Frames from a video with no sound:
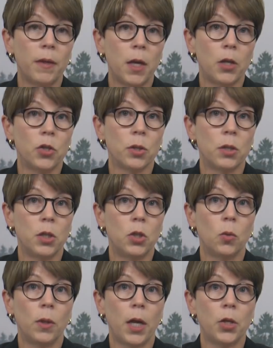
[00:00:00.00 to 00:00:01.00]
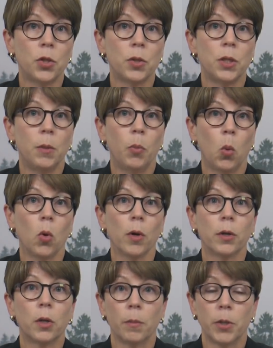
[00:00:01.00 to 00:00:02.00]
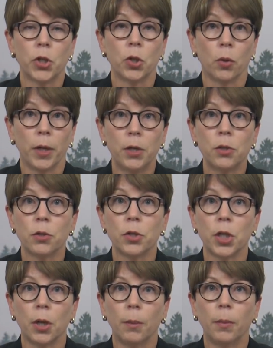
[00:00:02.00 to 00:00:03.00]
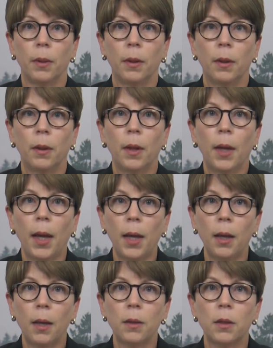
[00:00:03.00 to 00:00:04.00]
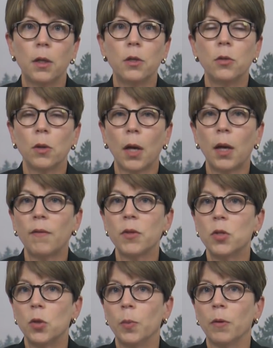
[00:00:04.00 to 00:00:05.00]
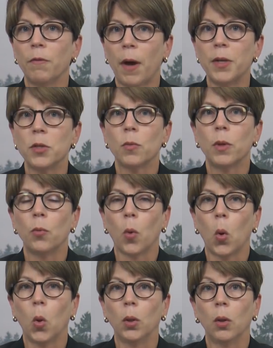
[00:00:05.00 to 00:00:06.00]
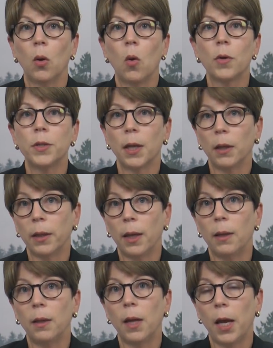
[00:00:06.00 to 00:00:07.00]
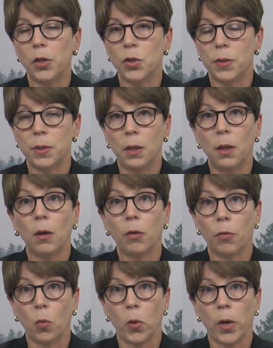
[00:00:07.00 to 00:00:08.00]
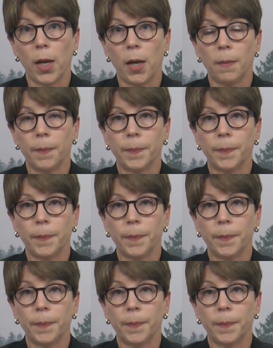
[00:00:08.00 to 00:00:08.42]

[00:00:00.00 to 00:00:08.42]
the agency to an agency board, commission, or internship, and do not have a supervisory role or delegated agency authority.